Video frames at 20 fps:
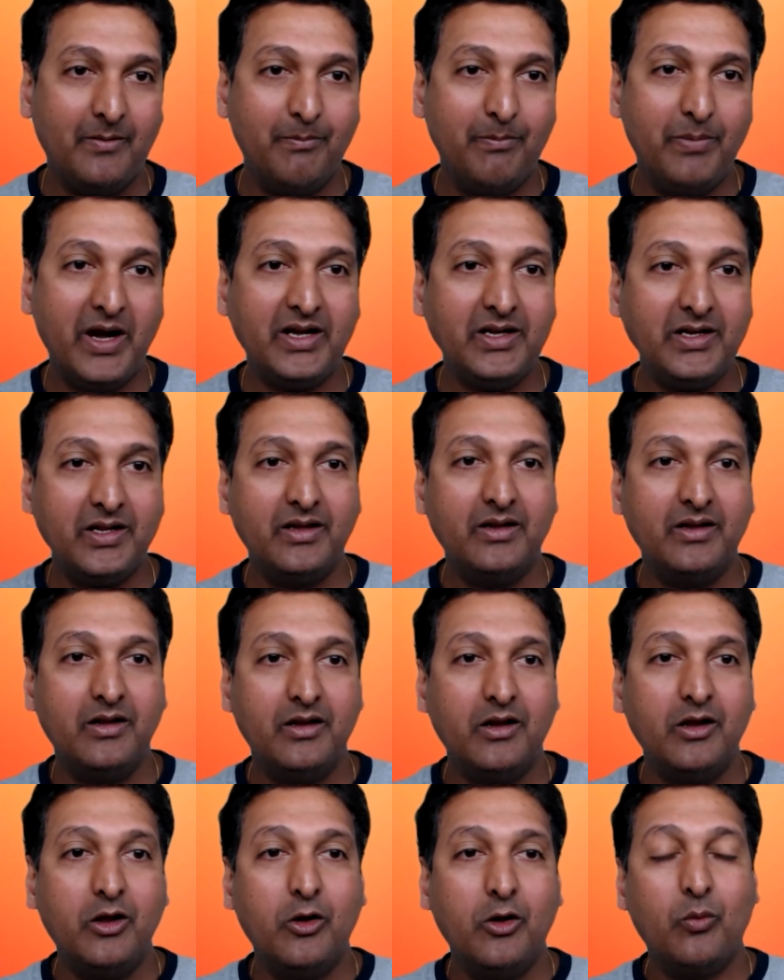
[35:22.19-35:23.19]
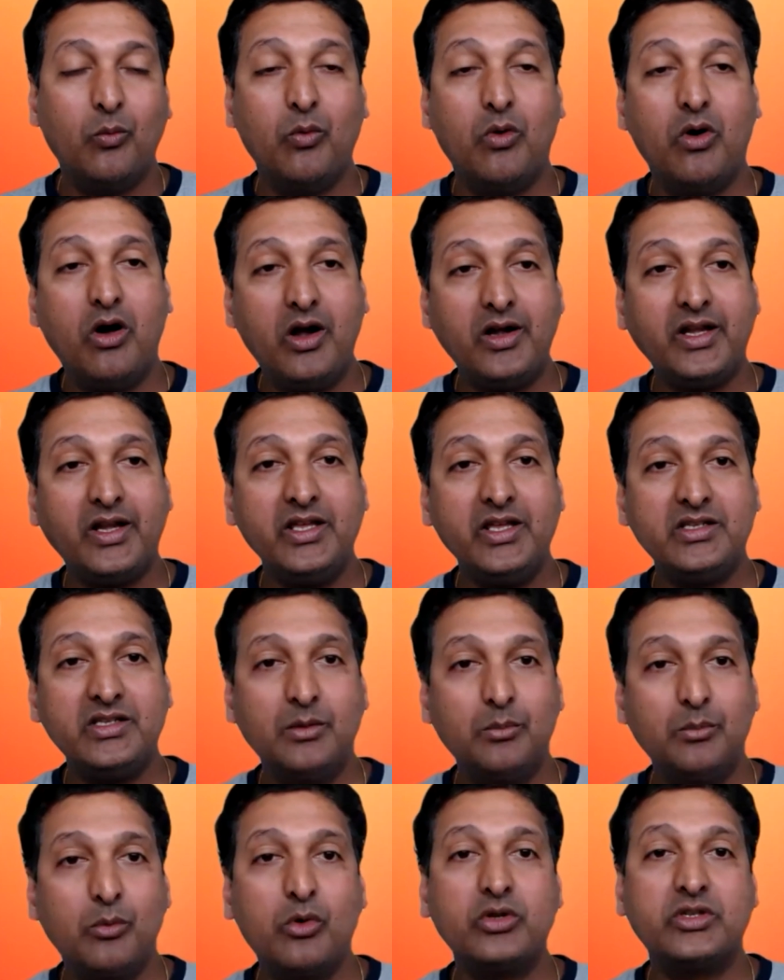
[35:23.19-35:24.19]
But what is
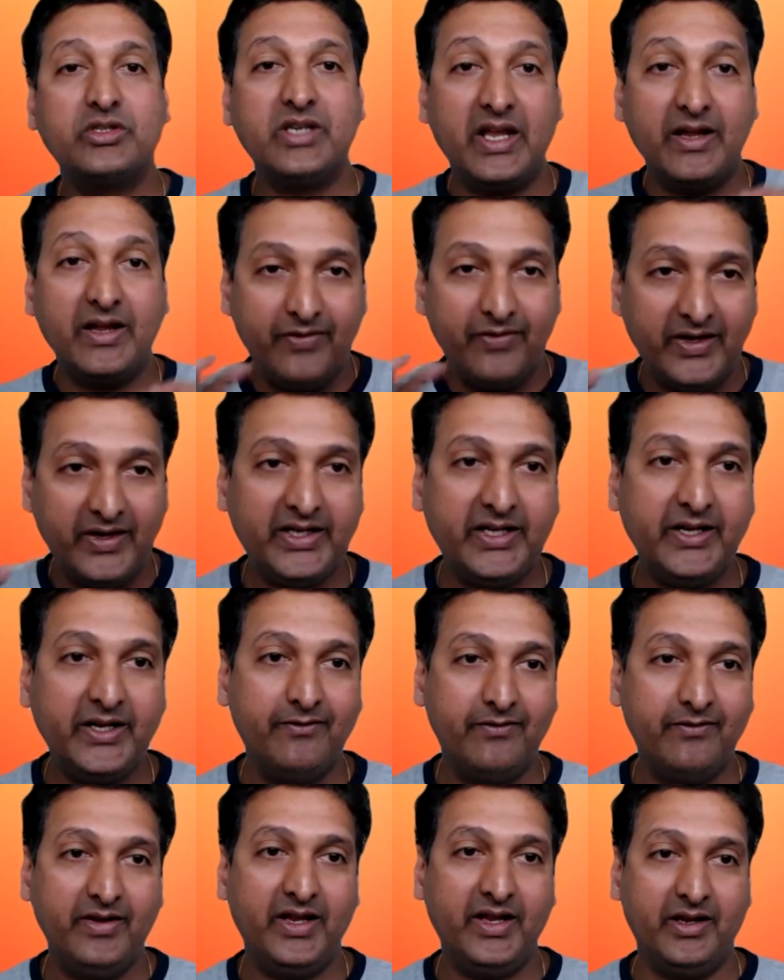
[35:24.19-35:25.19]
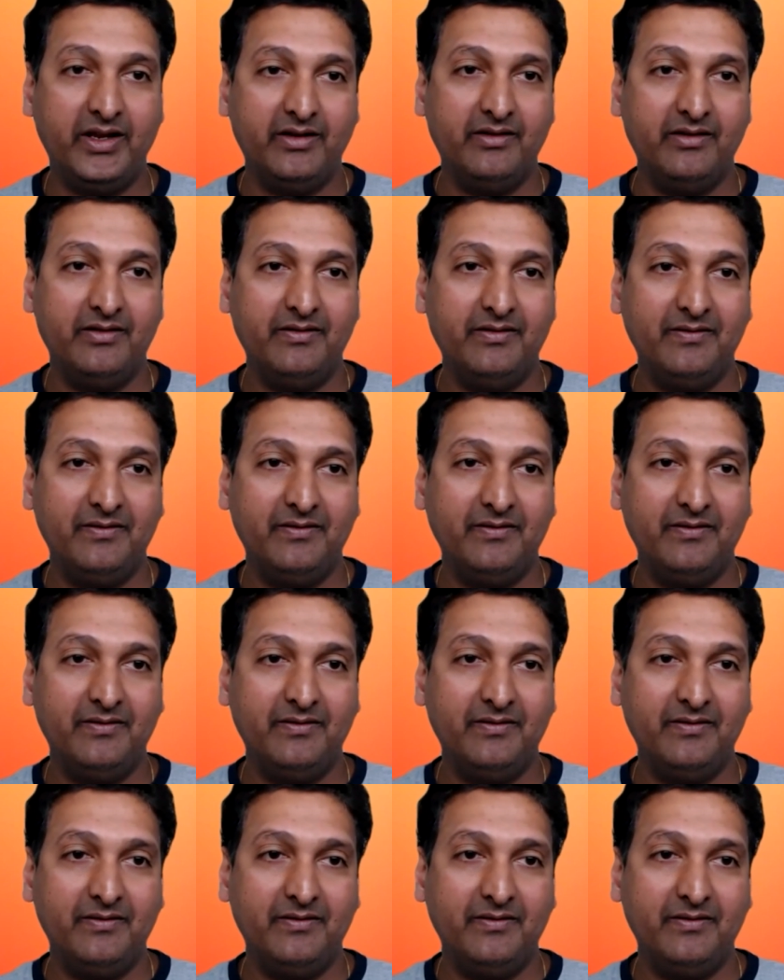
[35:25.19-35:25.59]
the most effective way